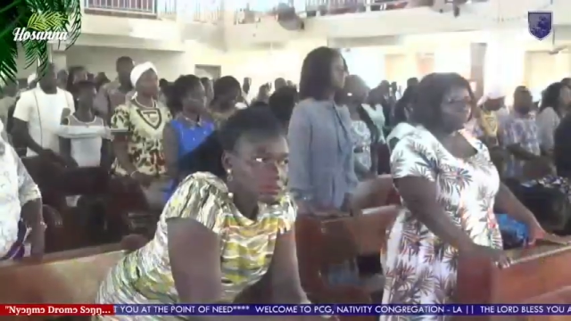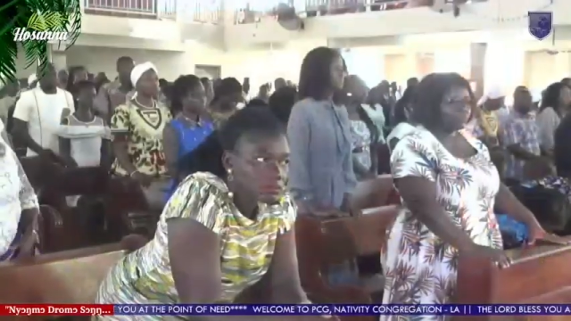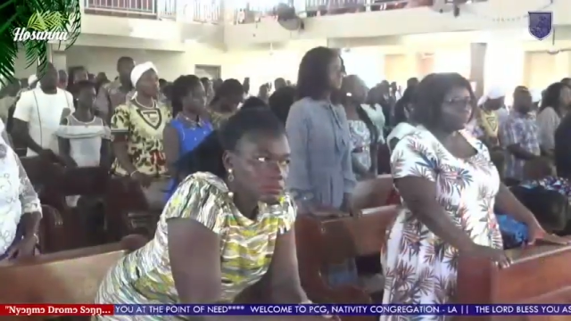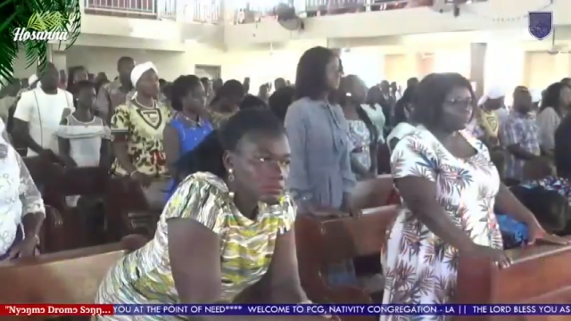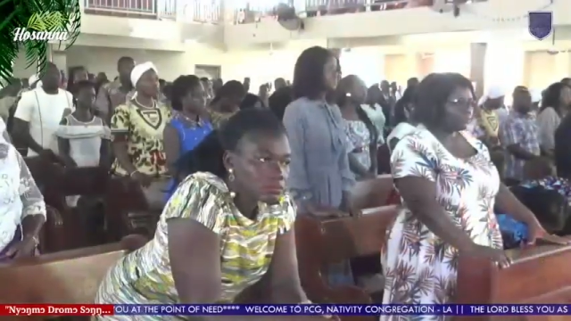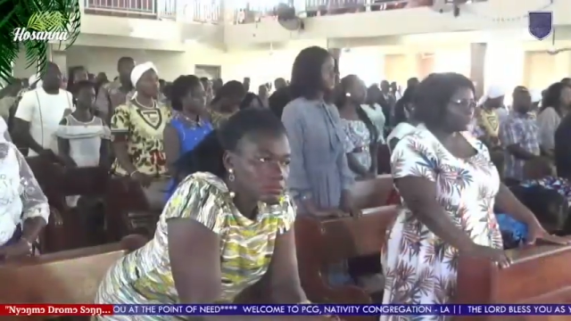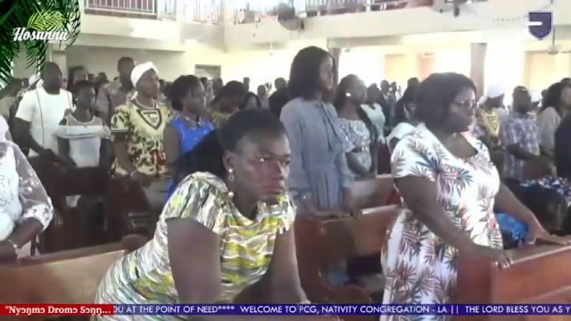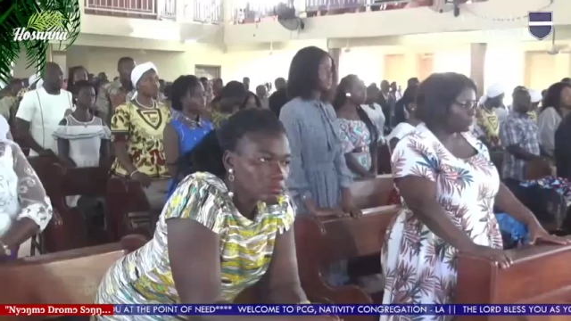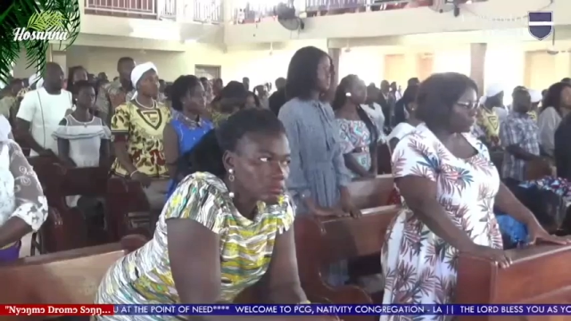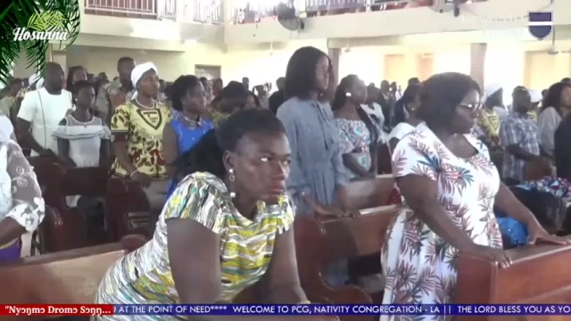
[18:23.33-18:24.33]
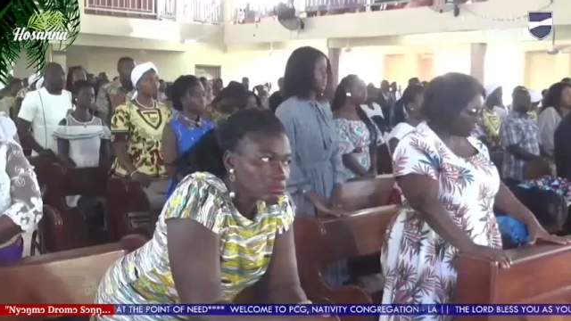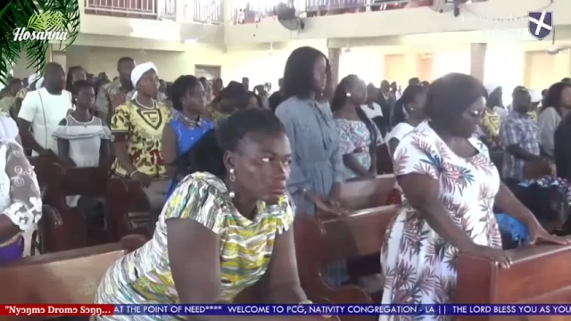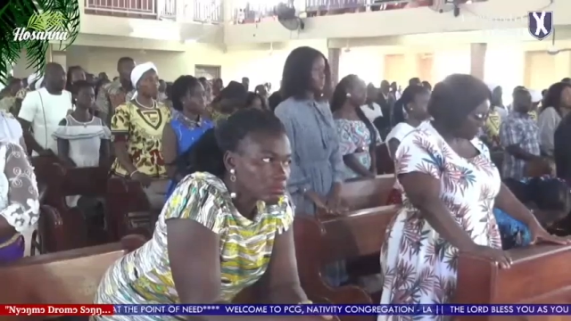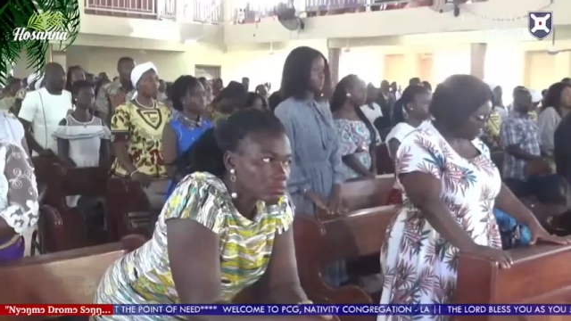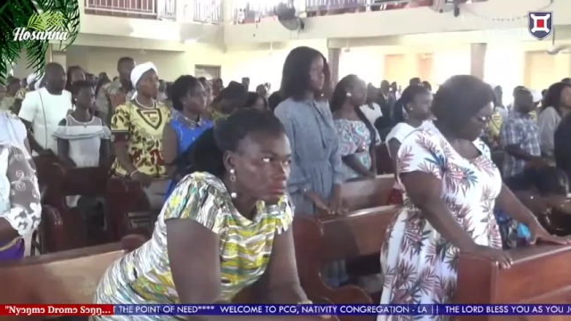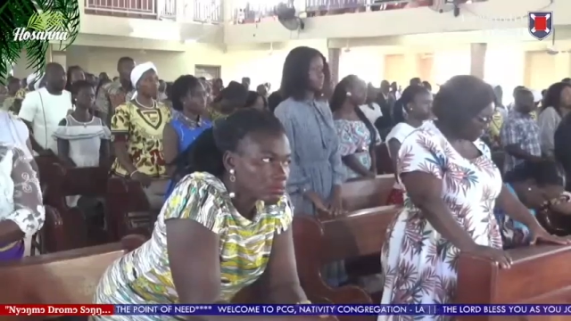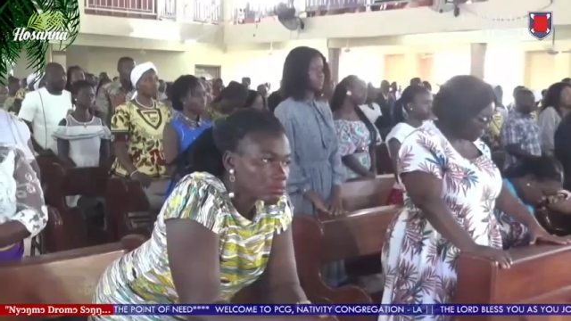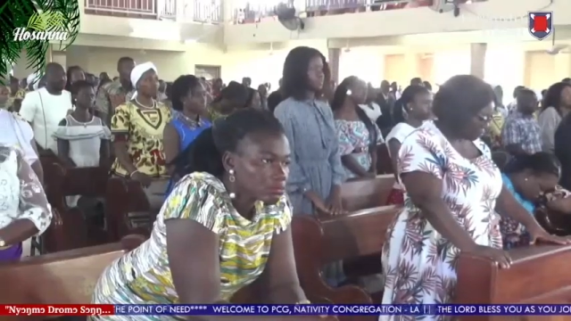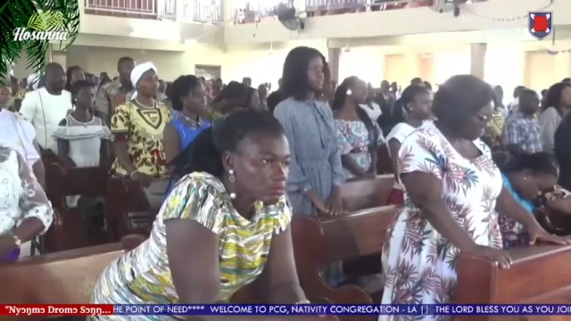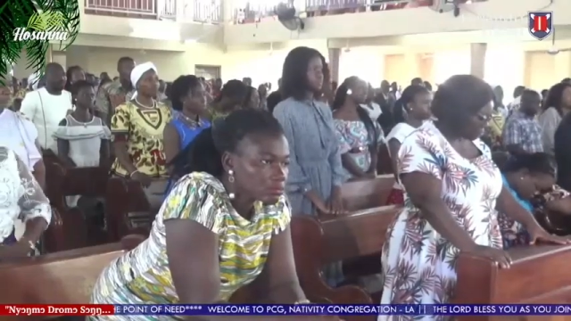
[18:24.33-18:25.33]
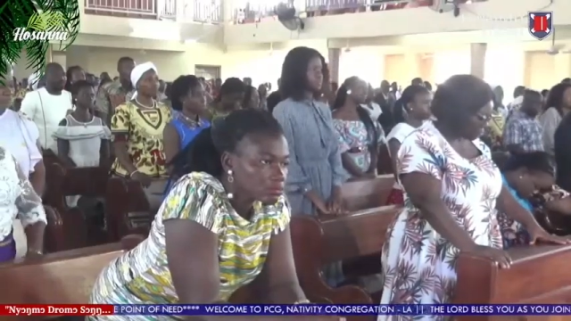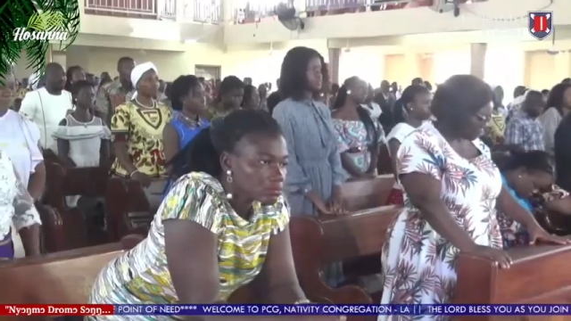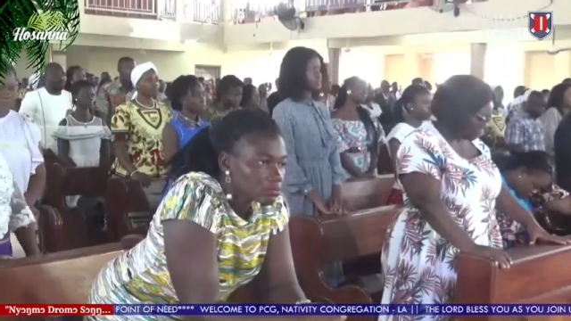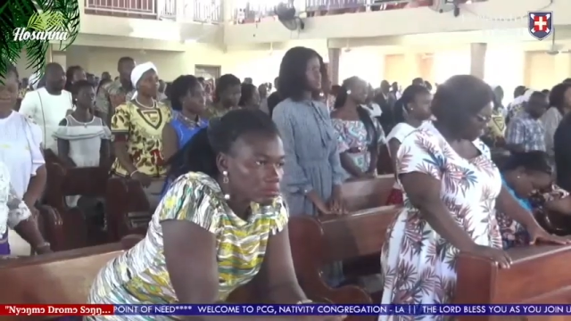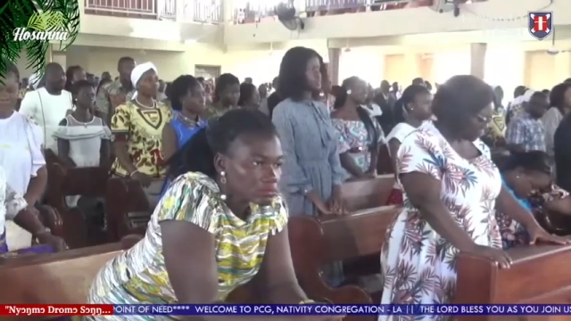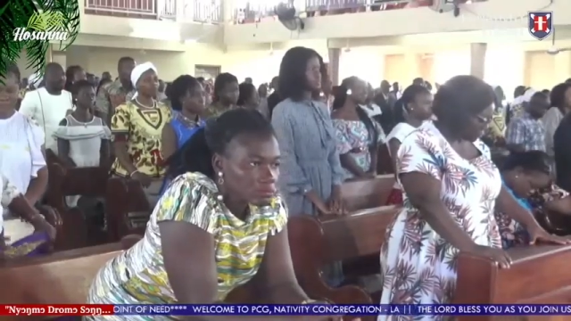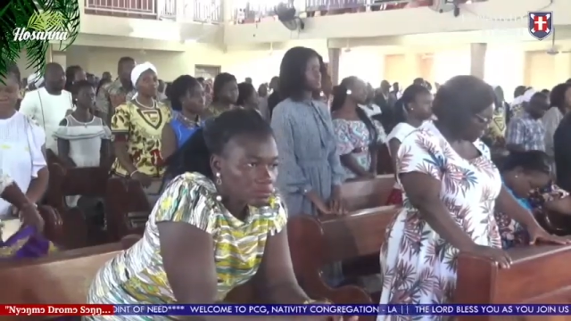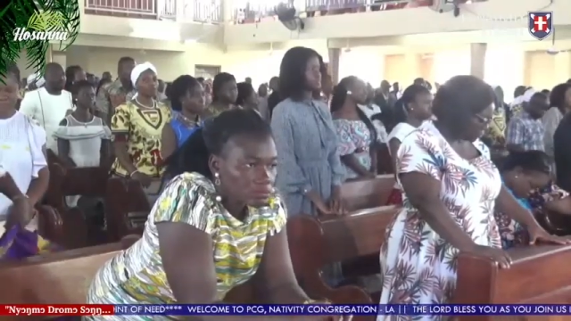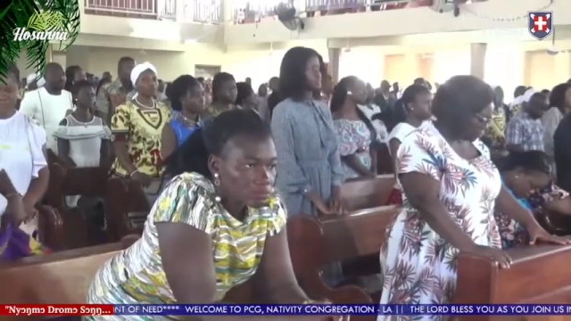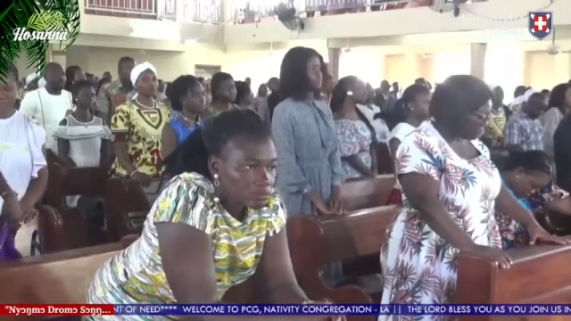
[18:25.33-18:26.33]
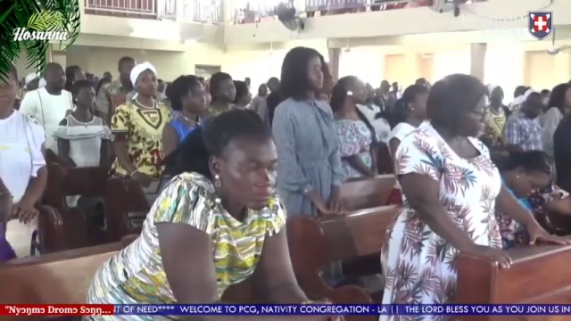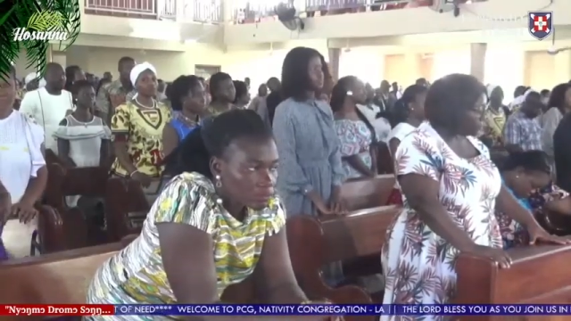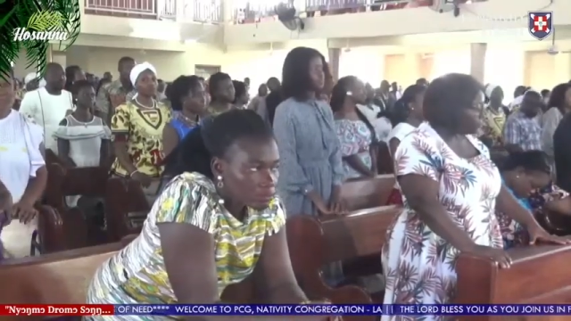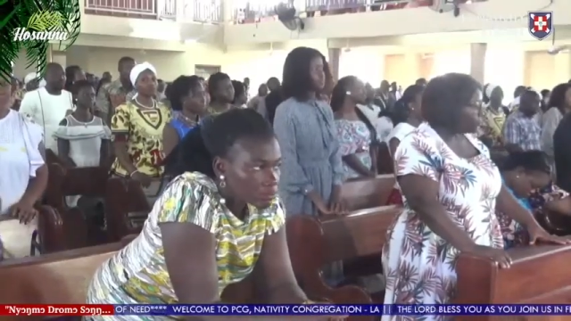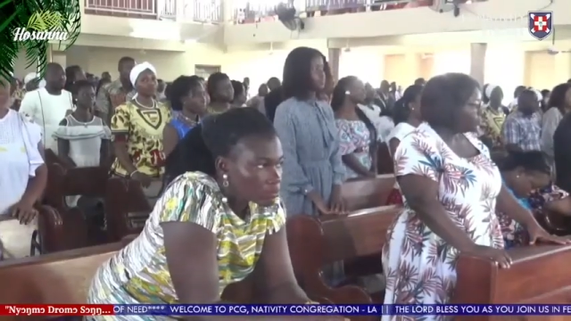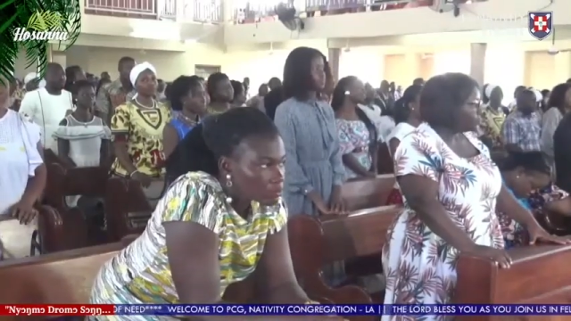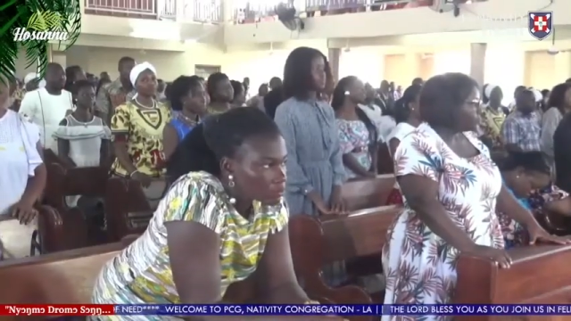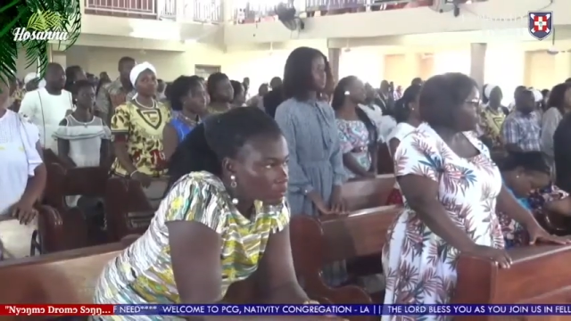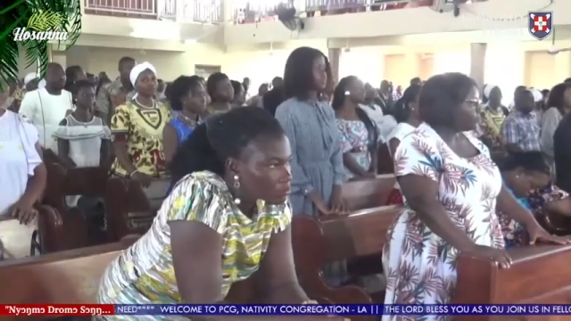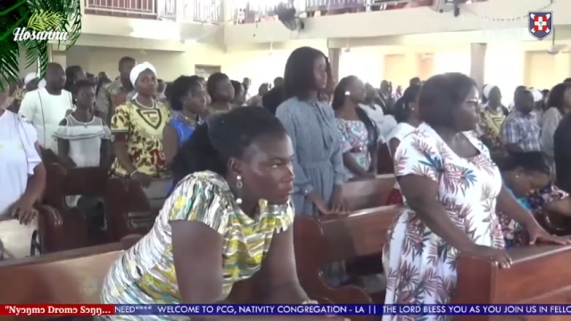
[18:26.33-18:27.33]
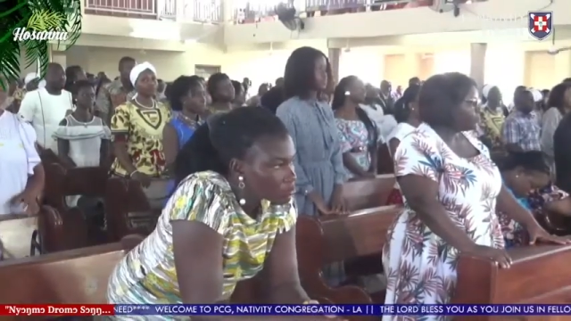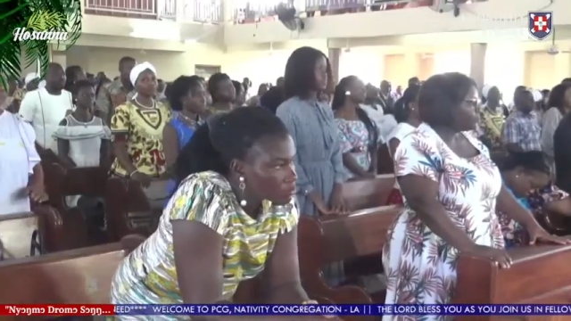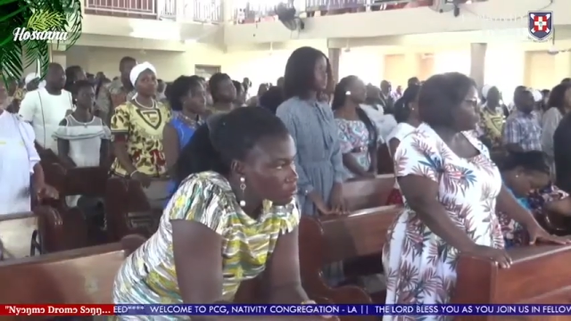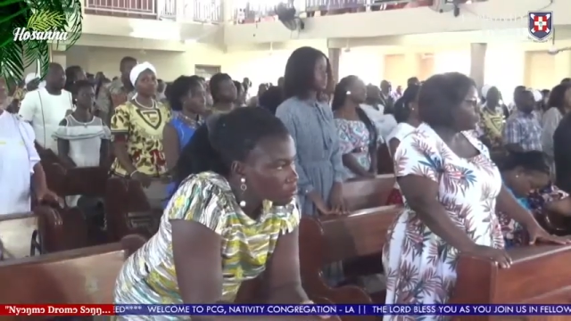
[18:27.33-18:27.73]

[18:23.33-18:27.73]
Nobody speaks.